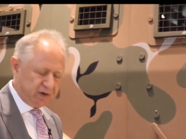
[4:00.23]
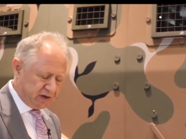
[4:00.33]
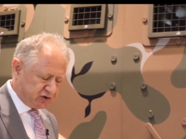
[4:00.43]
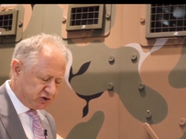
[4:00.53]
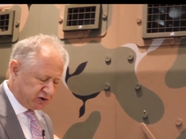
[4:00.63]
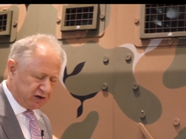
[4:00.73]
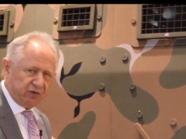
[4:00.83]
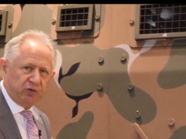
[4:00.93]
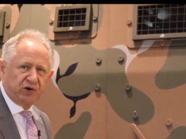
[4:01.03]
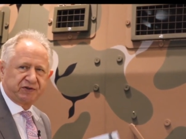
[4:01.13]
which
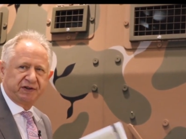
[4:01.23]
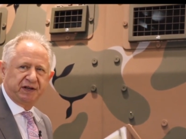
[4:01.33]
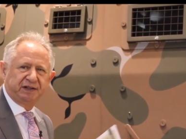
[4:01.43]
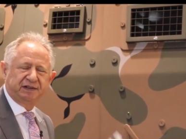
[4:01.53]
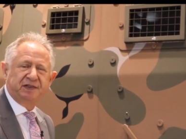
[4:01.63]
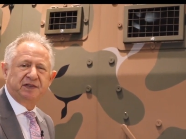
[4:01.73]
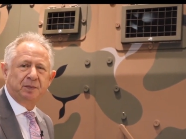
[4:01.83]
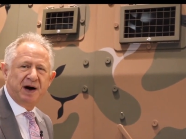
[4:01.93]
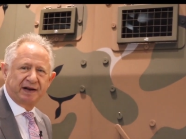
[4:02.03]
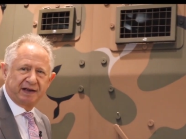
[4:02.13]
was needed in the
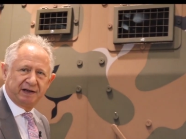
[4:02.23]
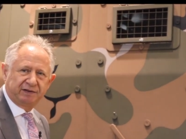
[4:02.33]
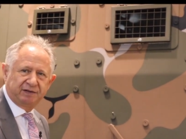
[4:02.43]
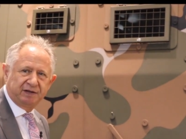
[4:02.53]
market,